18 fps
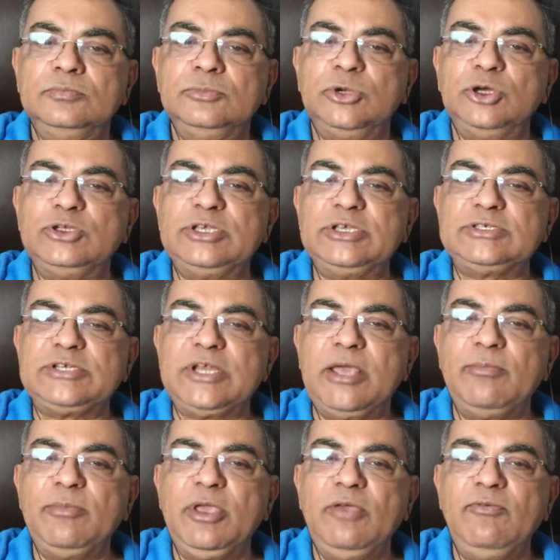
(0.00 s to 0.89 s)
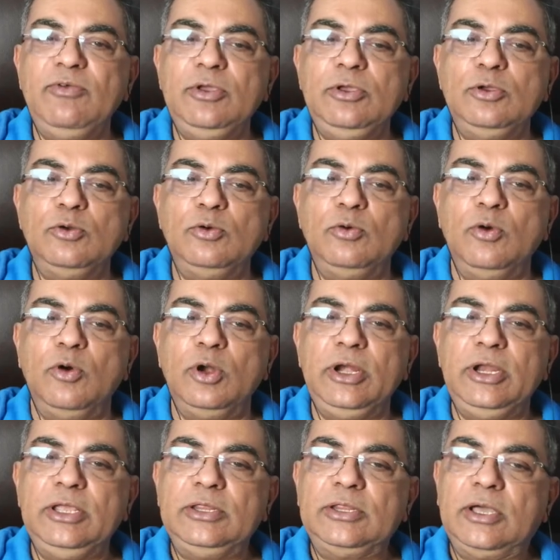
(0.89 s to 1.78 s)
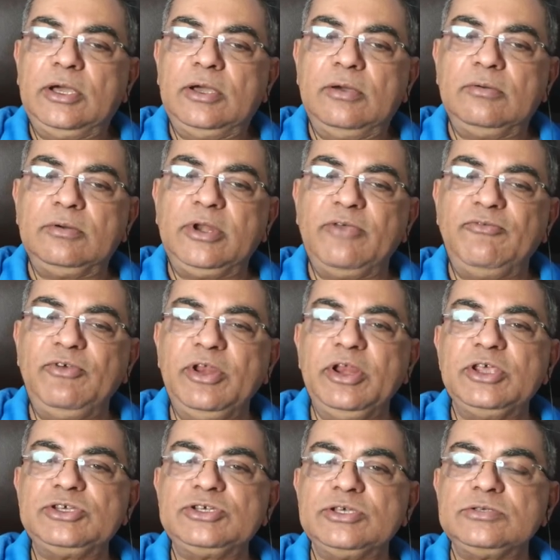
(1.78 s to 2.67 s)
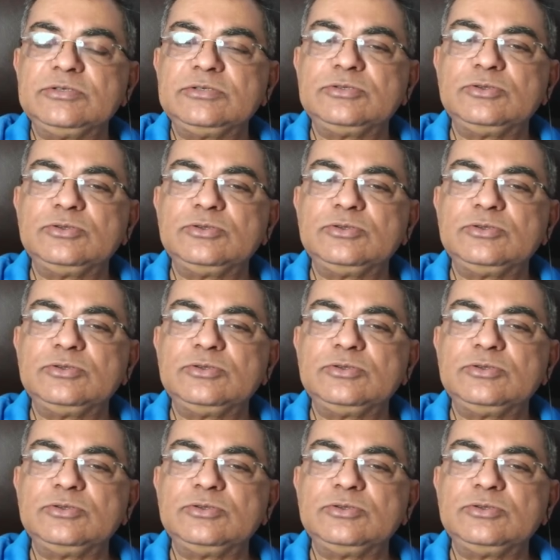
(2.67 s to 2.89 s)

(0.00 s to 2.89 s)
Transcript: Just I am giving you only the definitions,